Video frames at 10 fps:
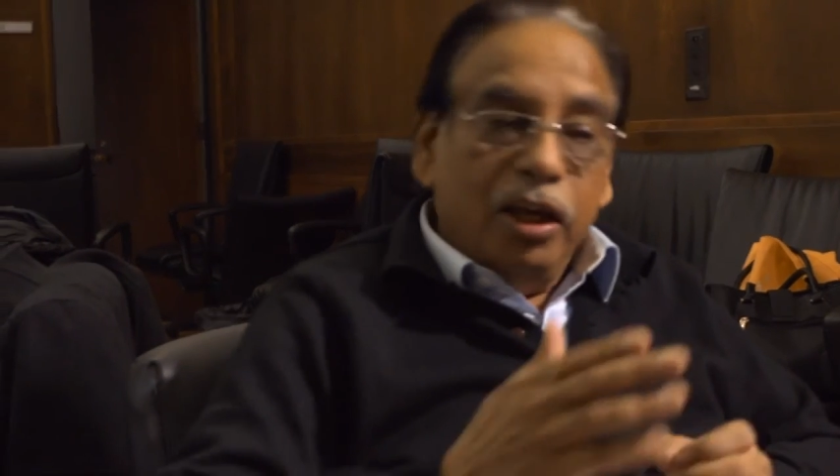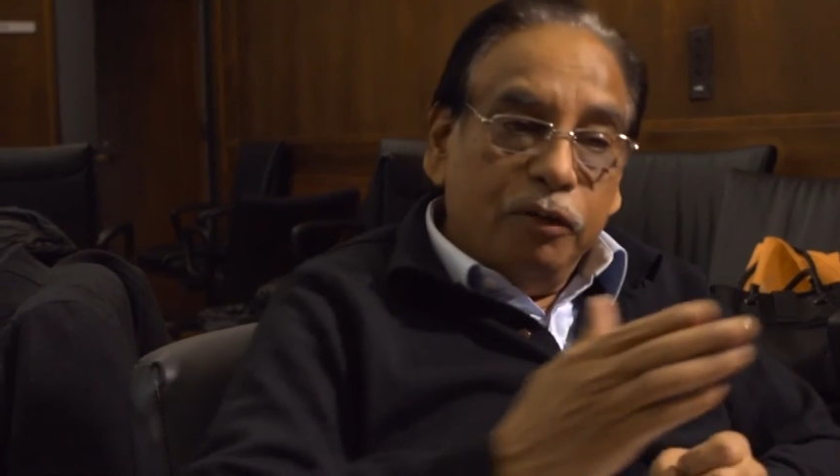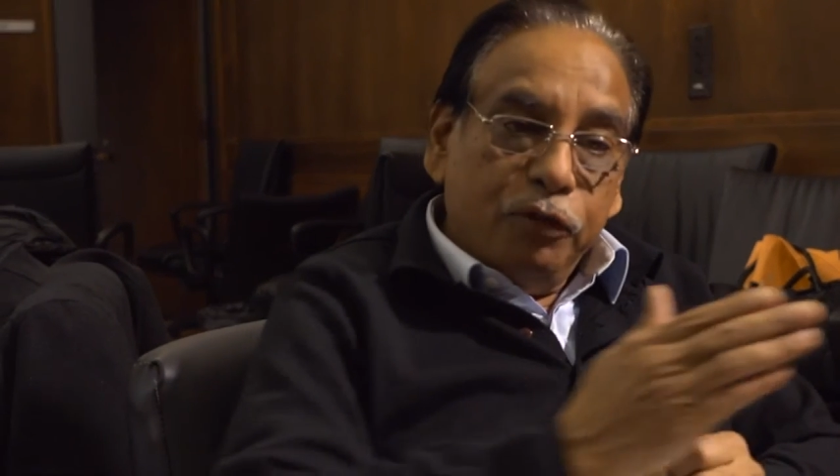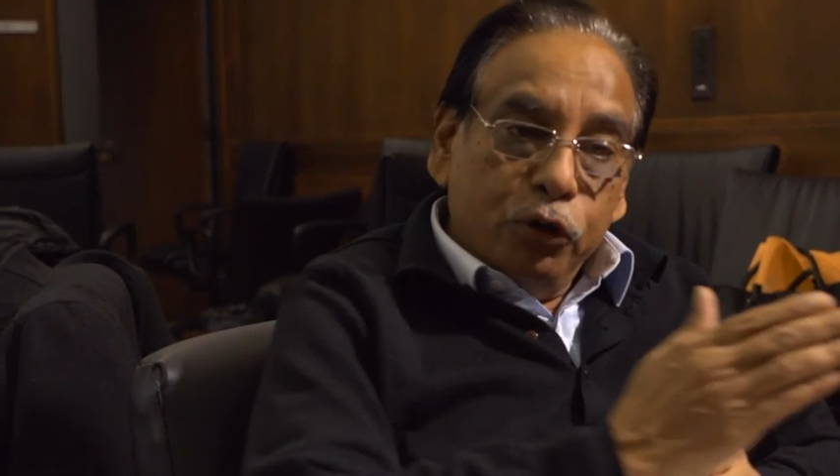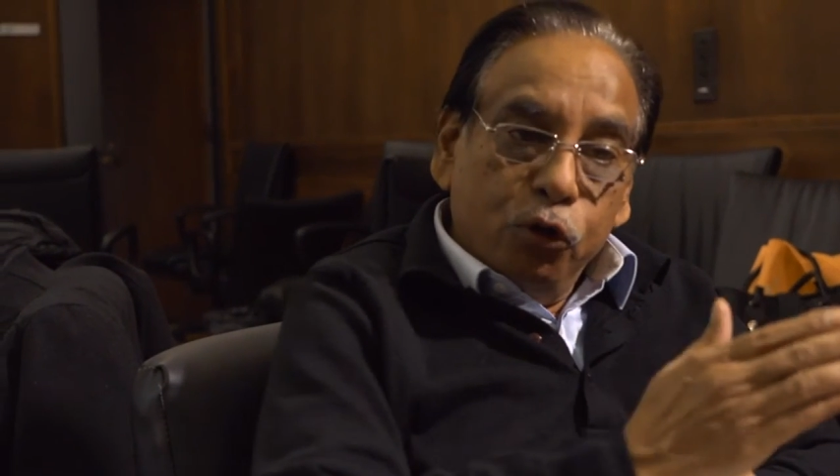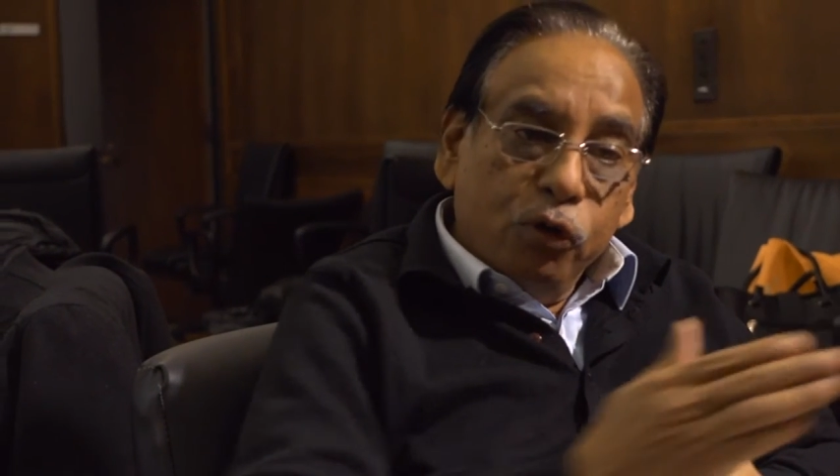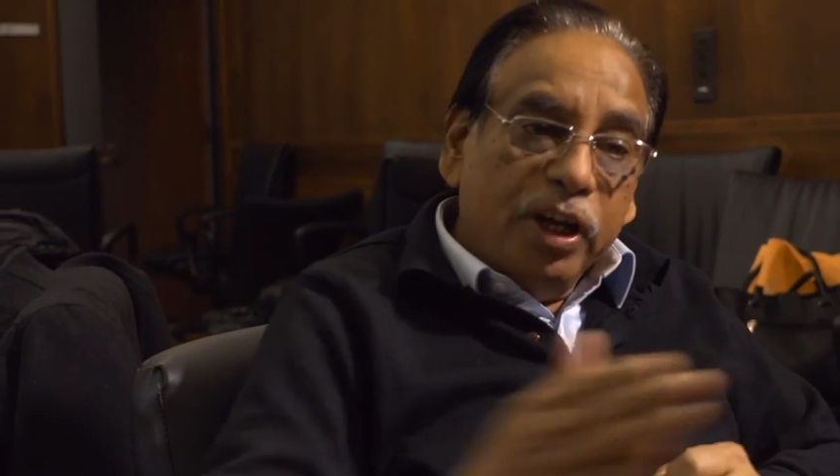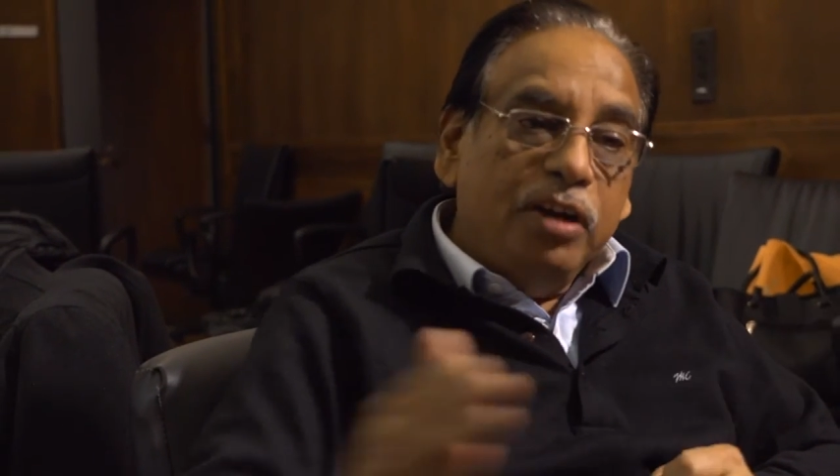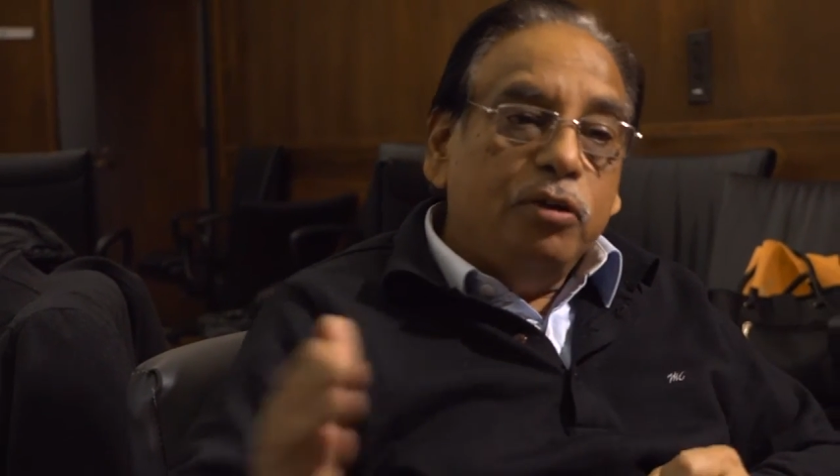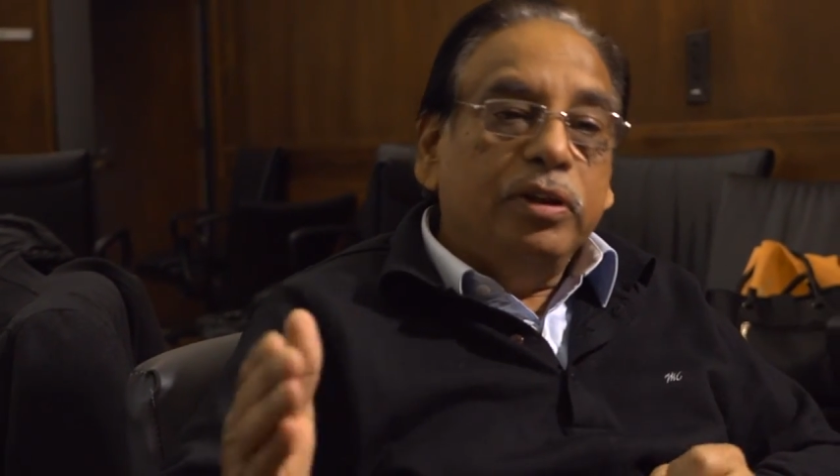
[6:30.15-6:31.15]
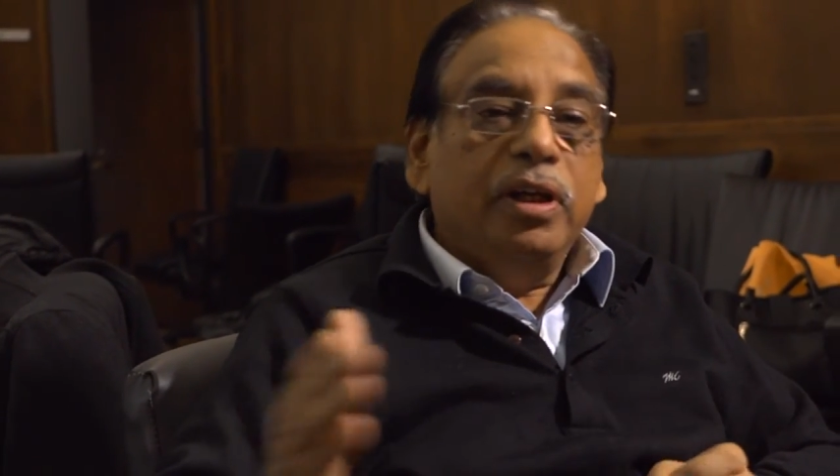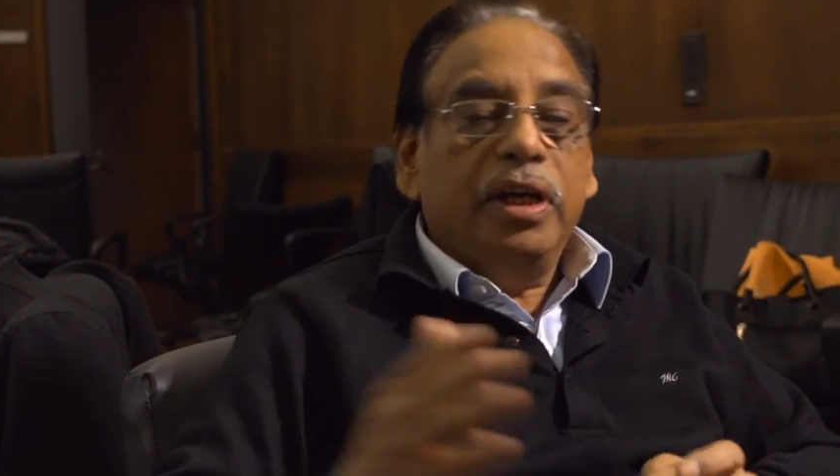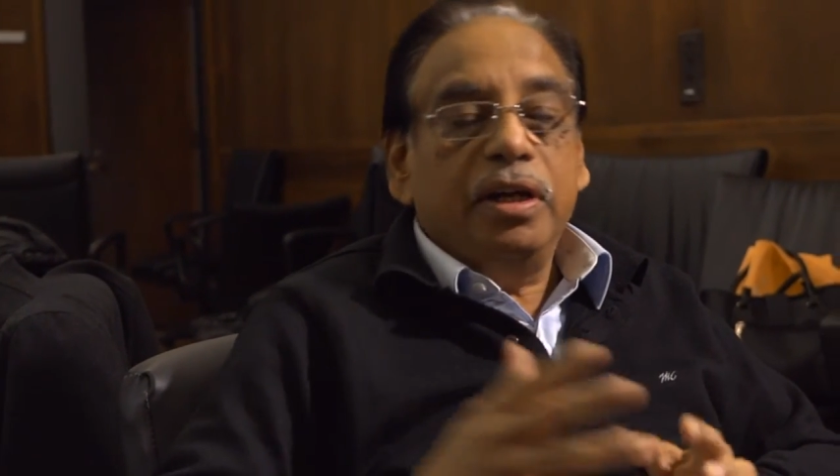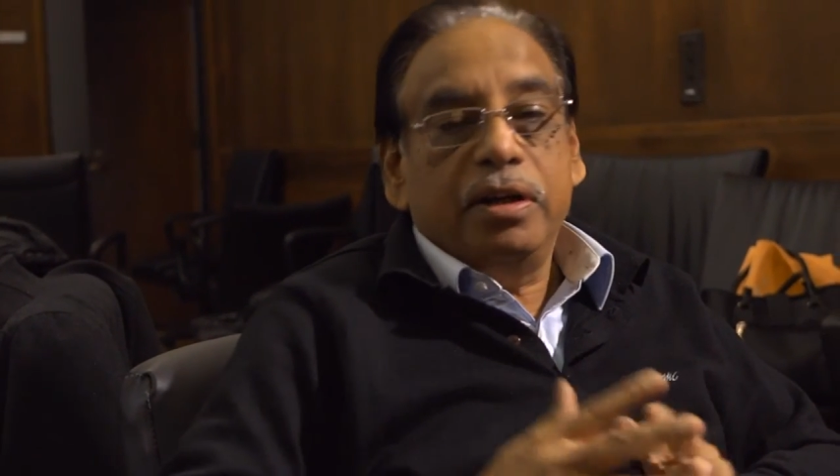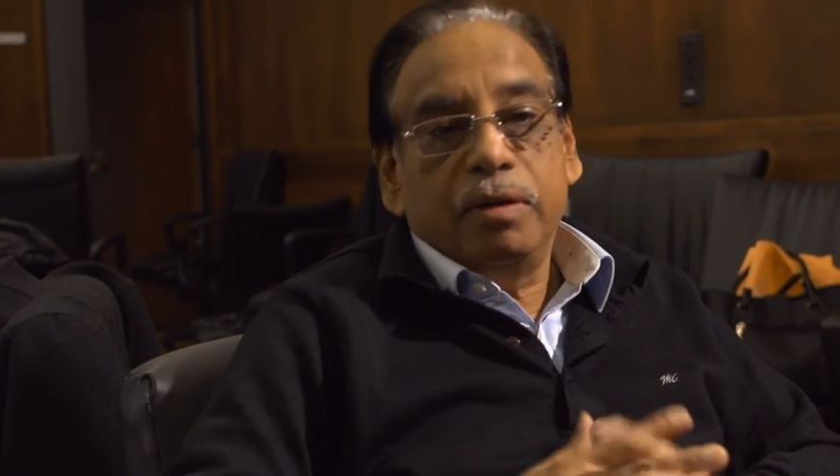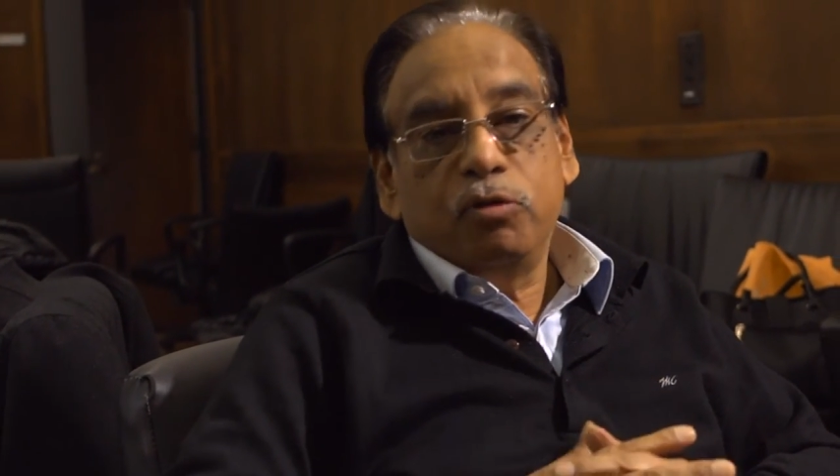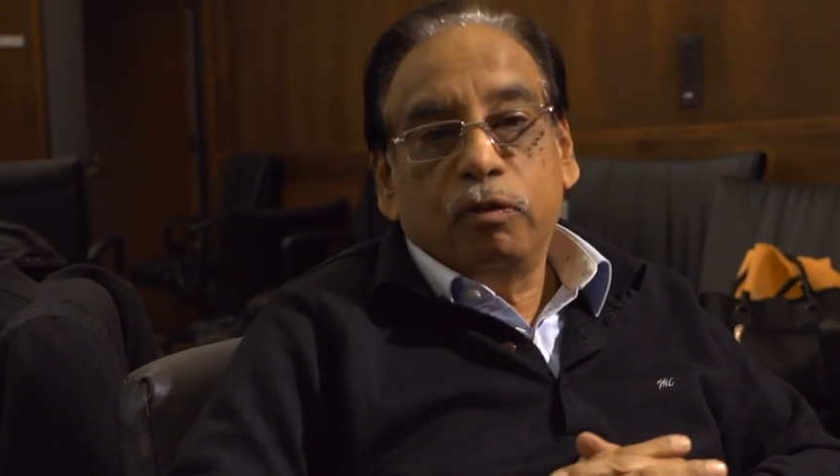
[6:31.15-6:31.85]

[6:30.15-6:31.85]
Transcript: If you look in terms